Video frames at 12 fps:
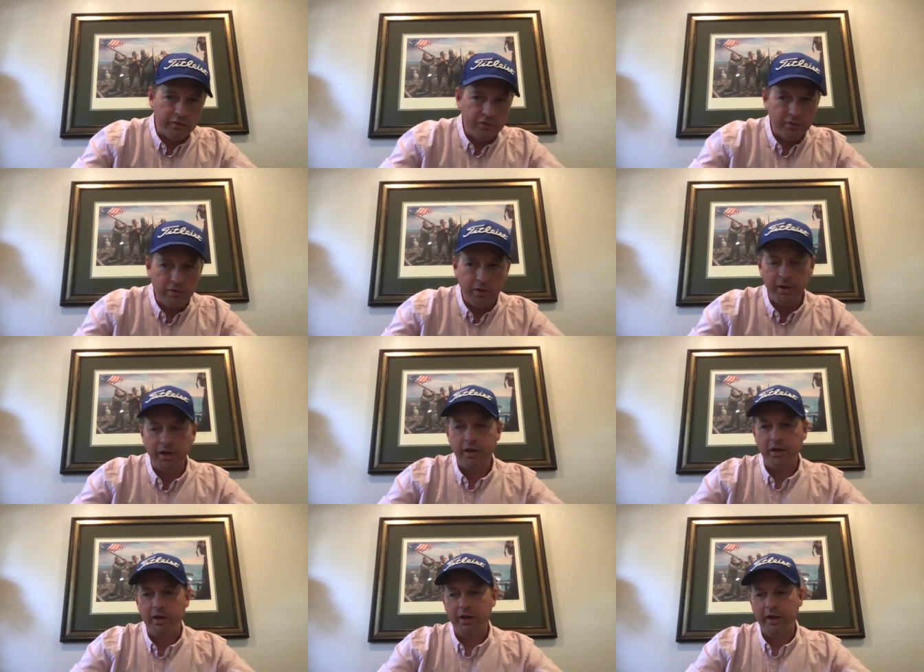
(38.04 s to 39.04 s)
so i mean
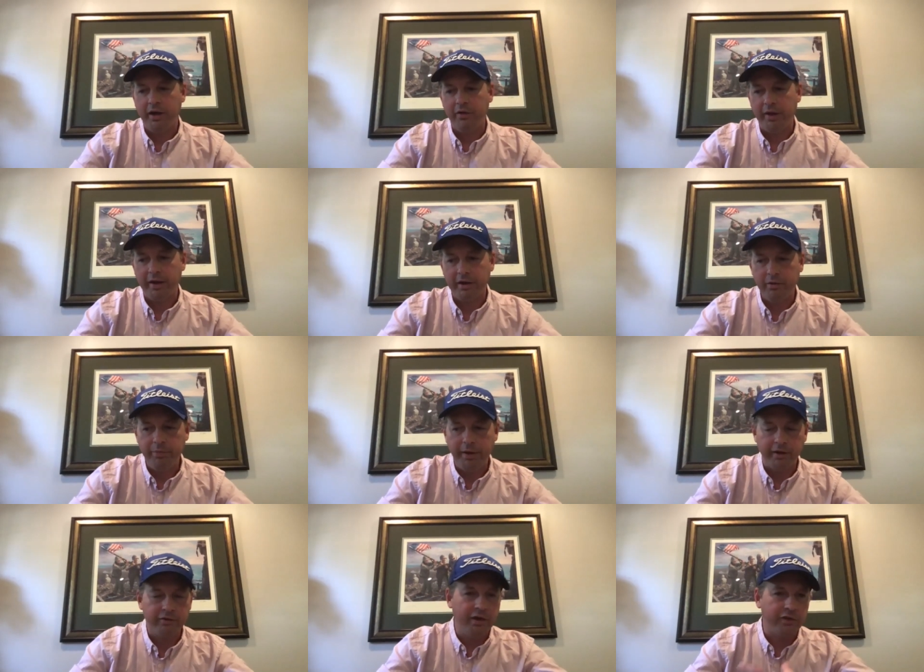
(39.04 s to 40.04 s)
and how that
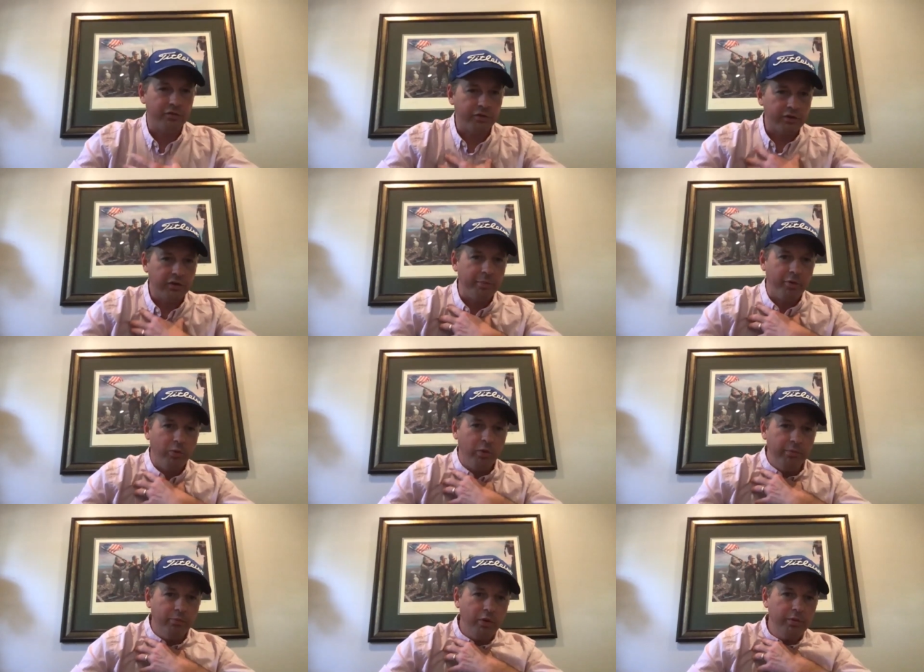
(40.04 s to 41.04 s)
impacts us for example
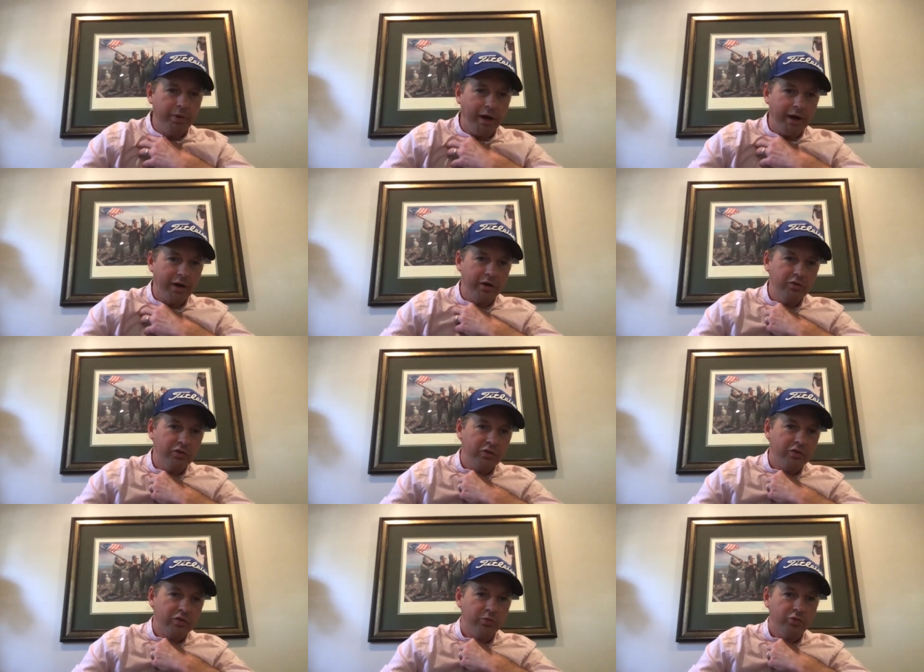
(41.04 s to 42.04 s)
we we buy our
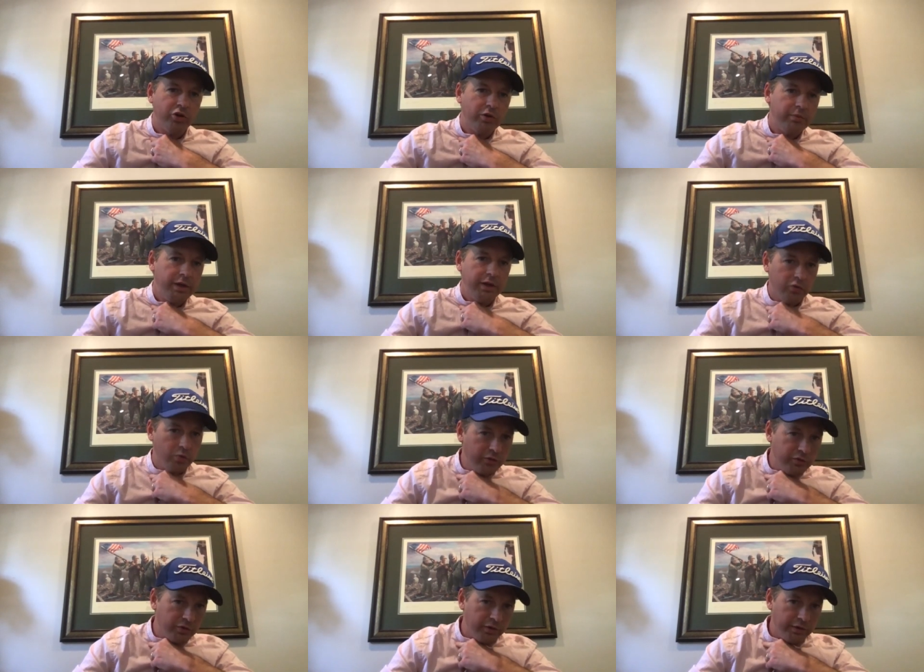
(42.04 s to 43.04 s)
engines from germany and
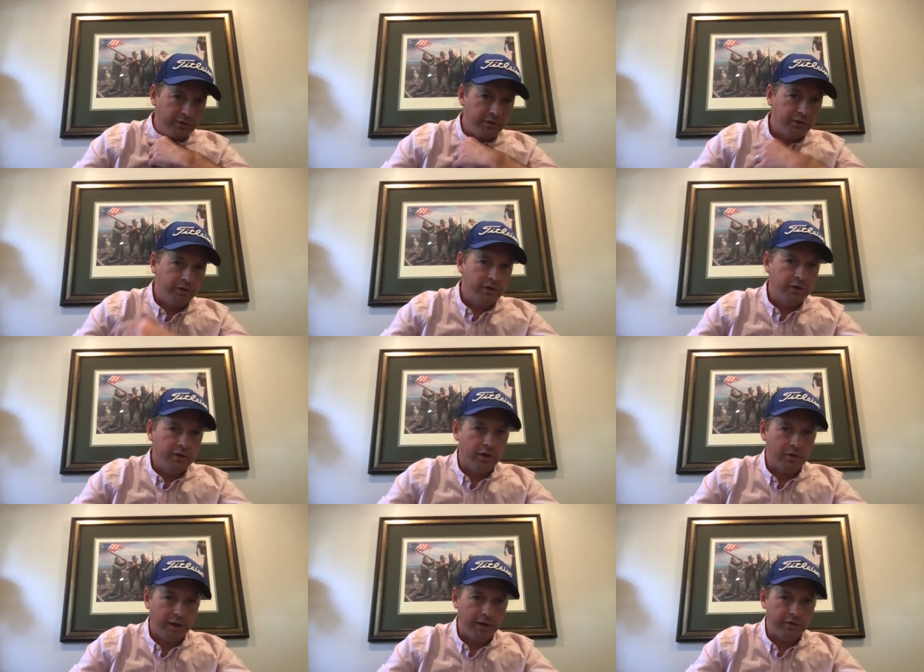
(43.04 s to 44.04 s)
switzerland yeah
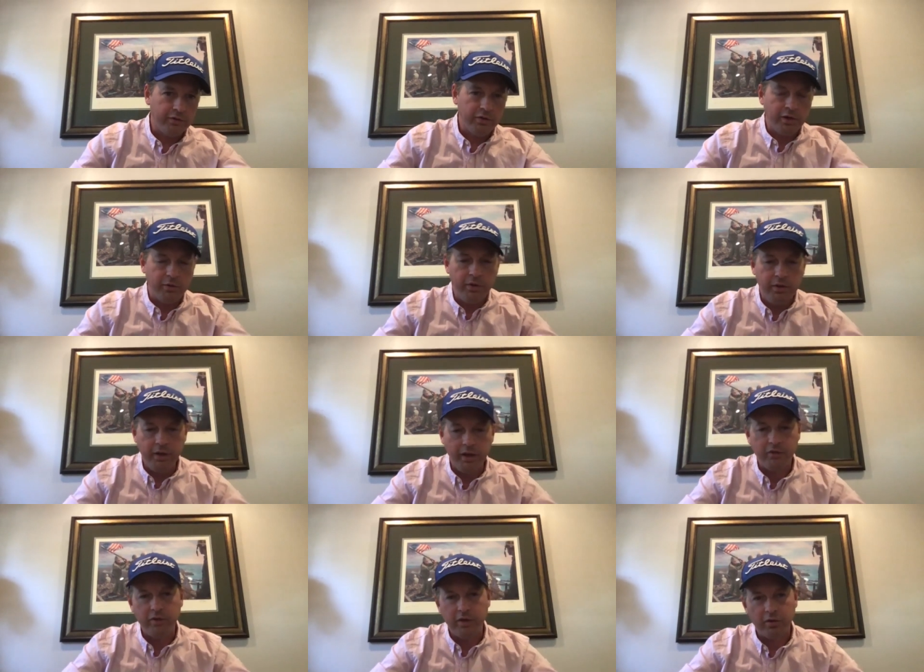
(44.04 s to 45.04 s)
okay? so
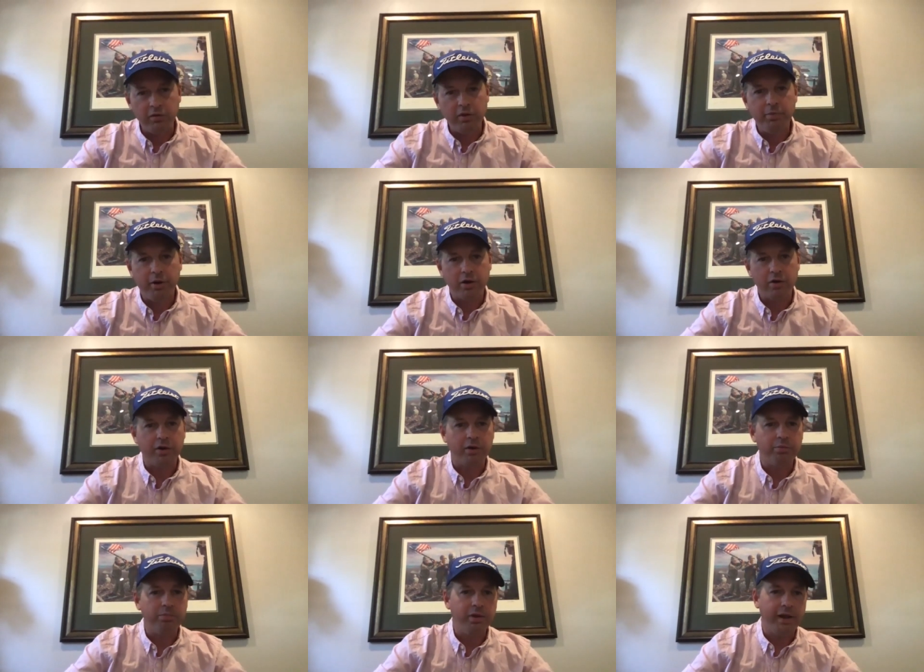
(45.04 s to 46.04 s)
it's the only part of
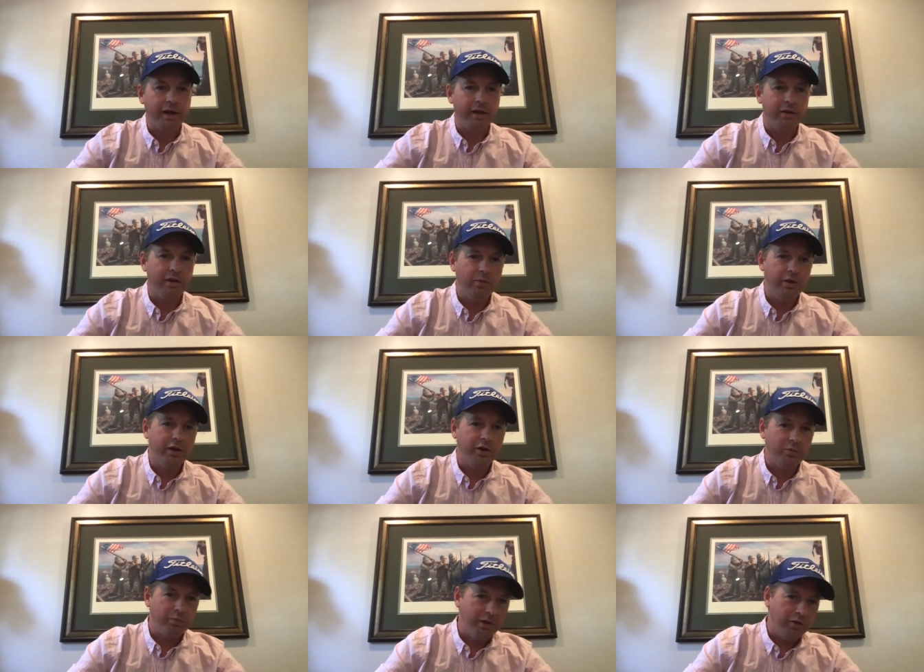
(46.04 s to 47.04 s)
our plane that we
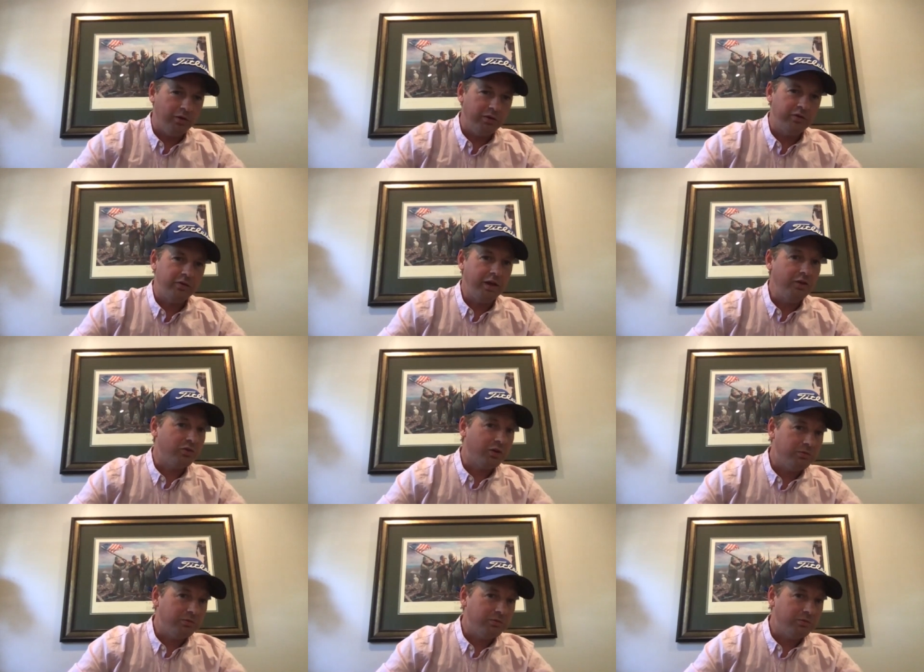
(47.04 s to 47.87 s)
don't build is the engine